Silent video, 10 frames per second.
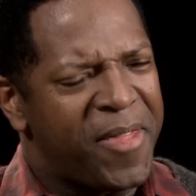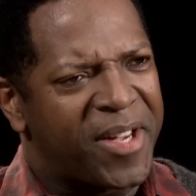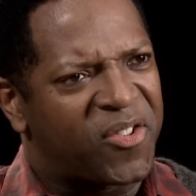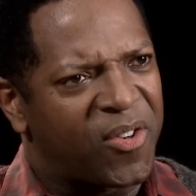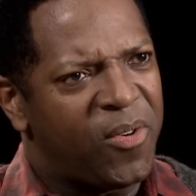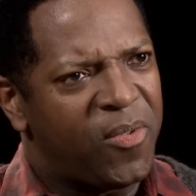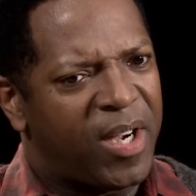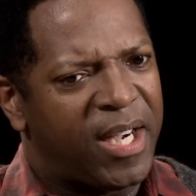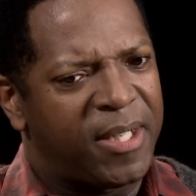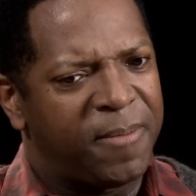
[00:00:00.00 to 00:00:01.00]
I think
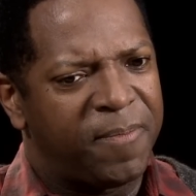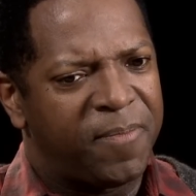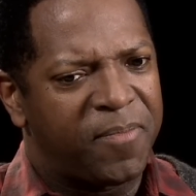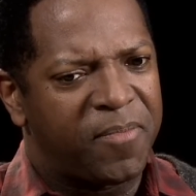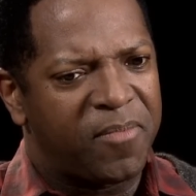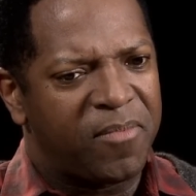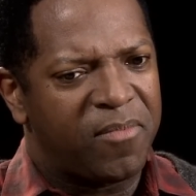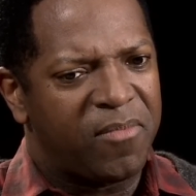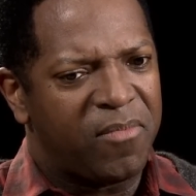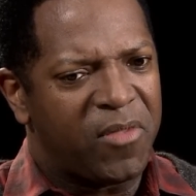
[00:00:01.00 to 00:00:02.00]
so. And
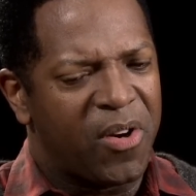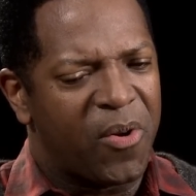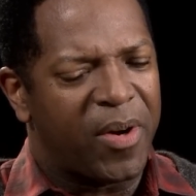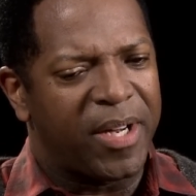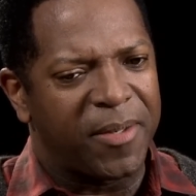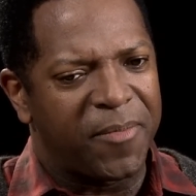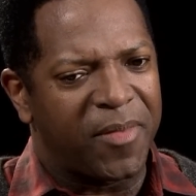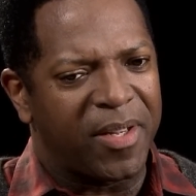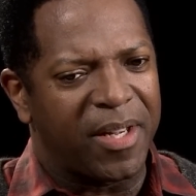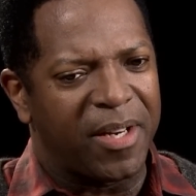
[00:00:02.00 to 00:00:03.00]

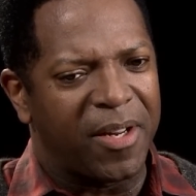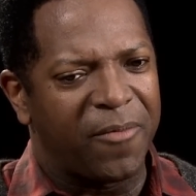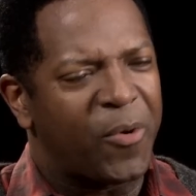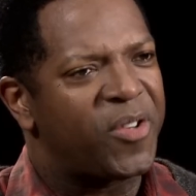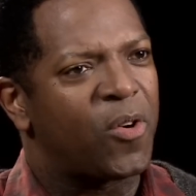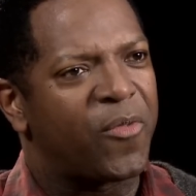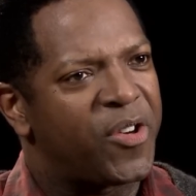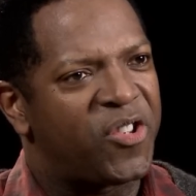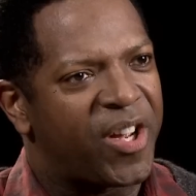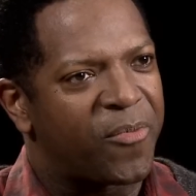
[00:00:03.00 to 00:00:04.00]

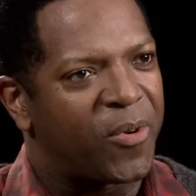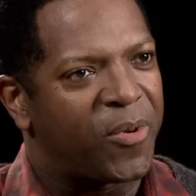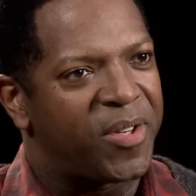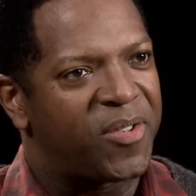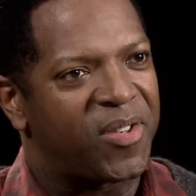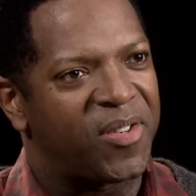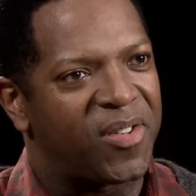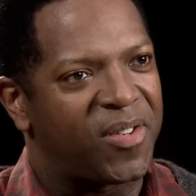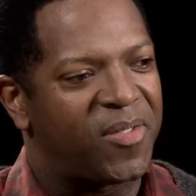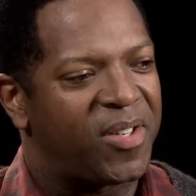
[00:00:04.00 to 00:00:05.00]
voiceover in general
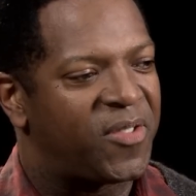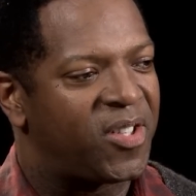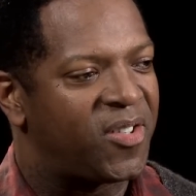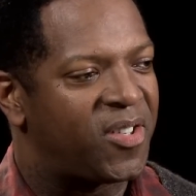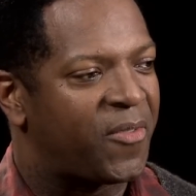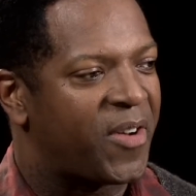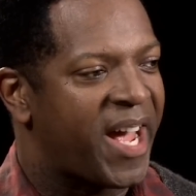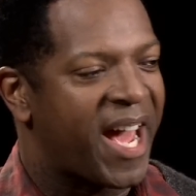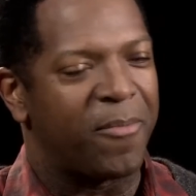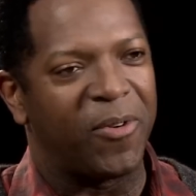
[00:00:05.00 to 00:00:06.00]
is a
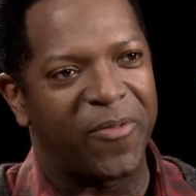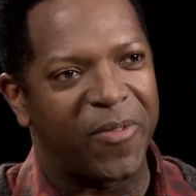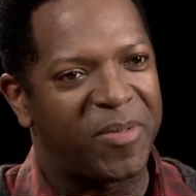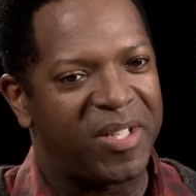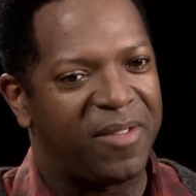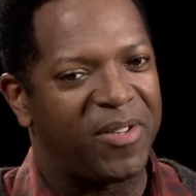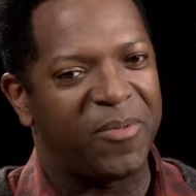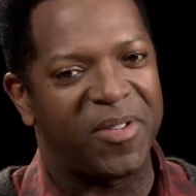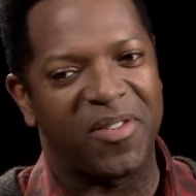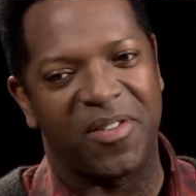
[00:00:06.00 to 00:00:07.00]
different animal from
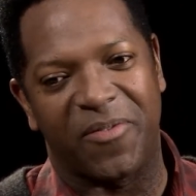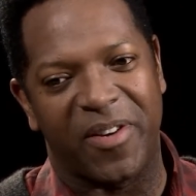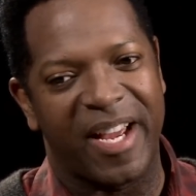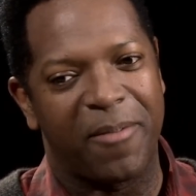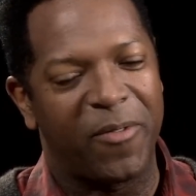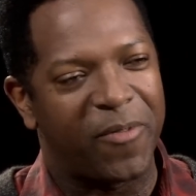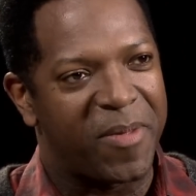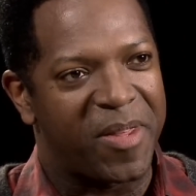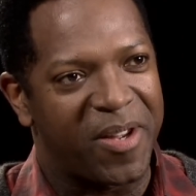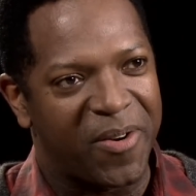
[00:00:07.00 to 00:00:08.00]
TV, which is a different animal
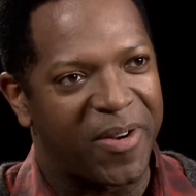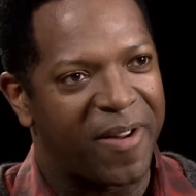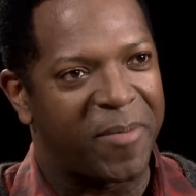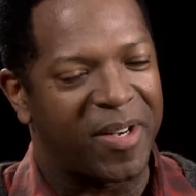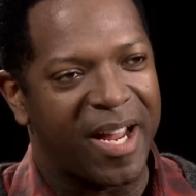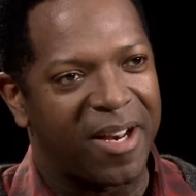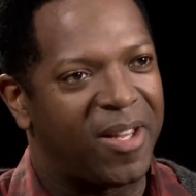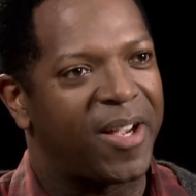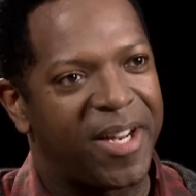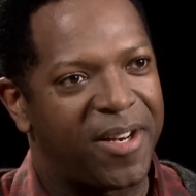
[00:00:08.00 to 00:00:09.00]
from theater, and I've been kind
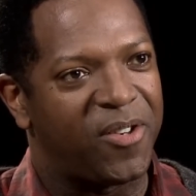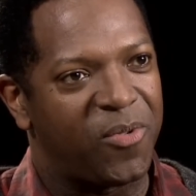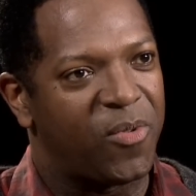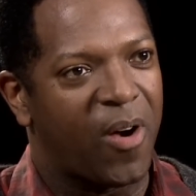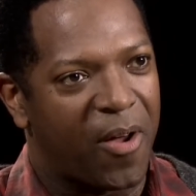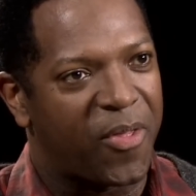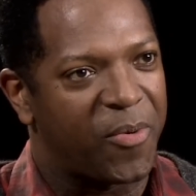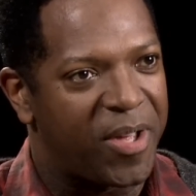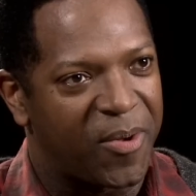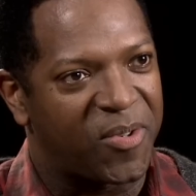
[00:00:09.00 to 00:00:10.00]
of lucky to do all
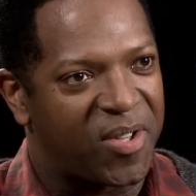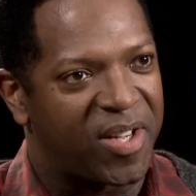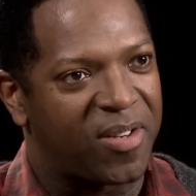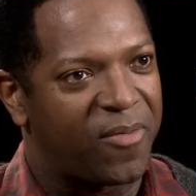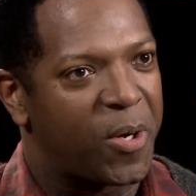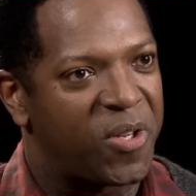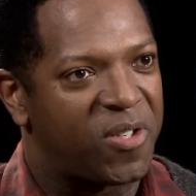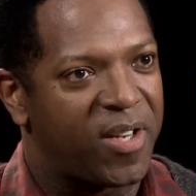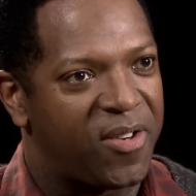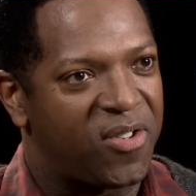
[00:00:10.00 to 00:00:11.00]
three of those things at
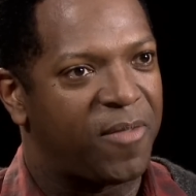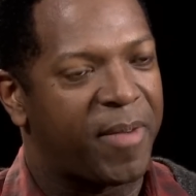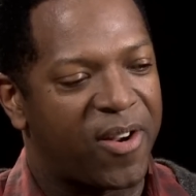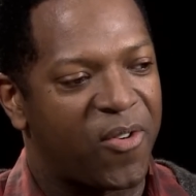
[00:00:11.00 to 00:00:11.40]
various stages of my